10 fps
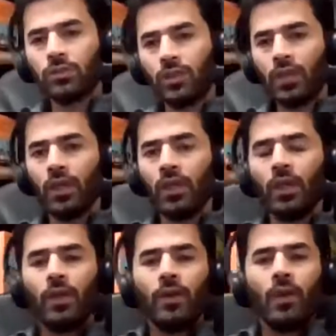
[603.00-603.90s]
is to say,
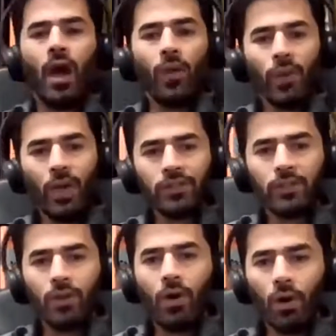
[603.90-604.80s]
I will
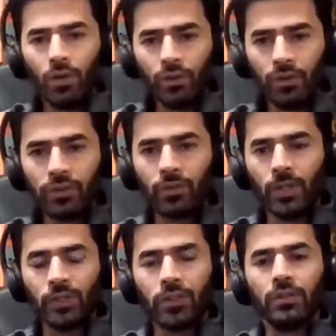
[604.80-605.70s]
answer all those
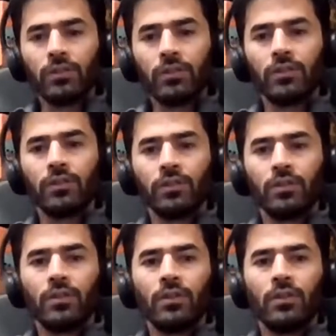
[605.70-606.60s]
questions
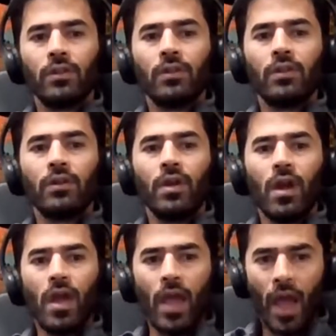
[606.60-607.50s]

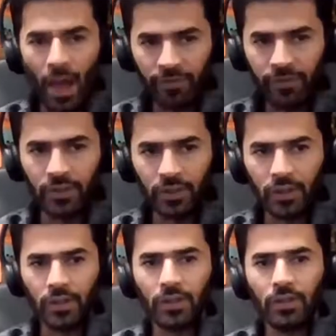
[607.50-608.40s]

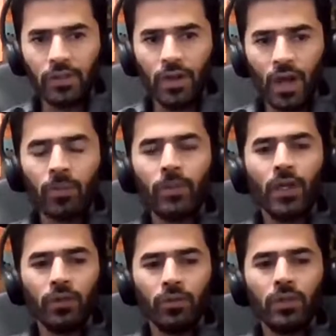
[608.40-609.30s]
after I'm
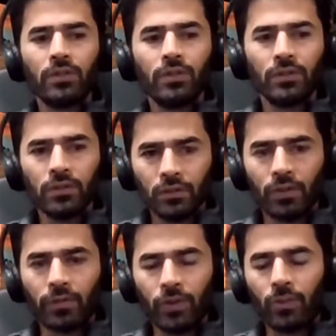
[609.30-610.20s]
done with
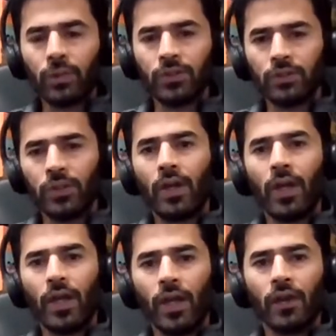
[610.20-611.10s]
the few questions that
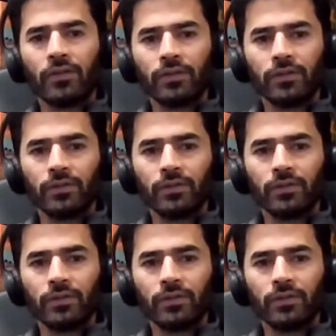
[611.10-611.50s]
I have.